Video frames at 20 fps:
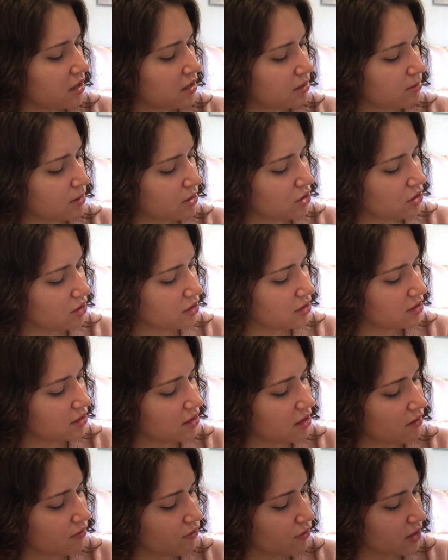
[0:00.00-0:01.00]
especially
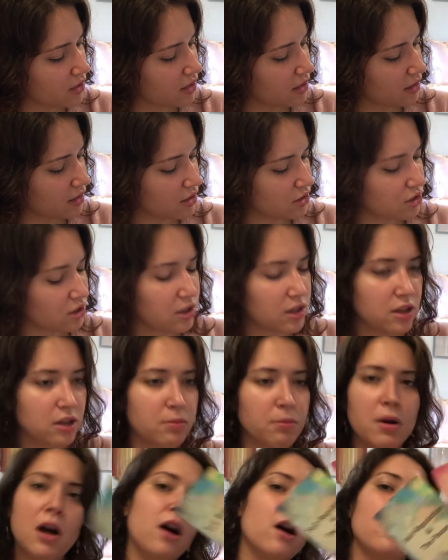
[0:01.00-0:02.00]
self-regulation and the
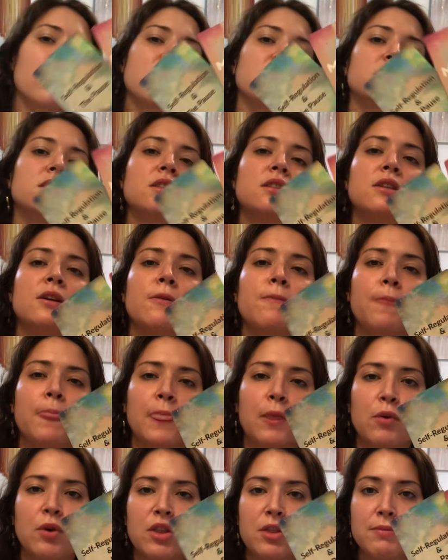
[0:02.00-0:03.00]
pause
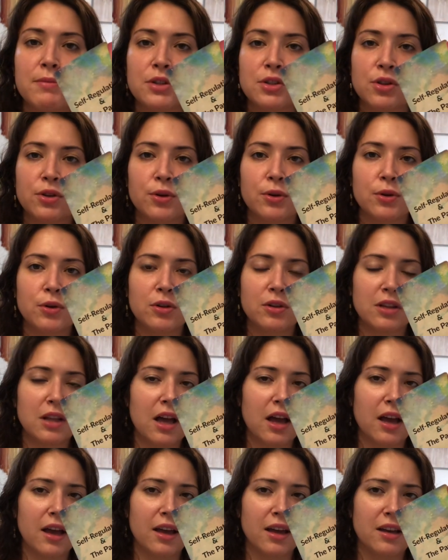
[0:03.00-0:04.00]
with maternal
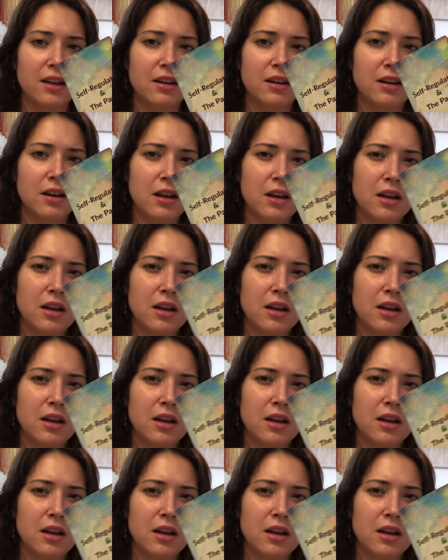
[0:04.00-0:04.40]
line.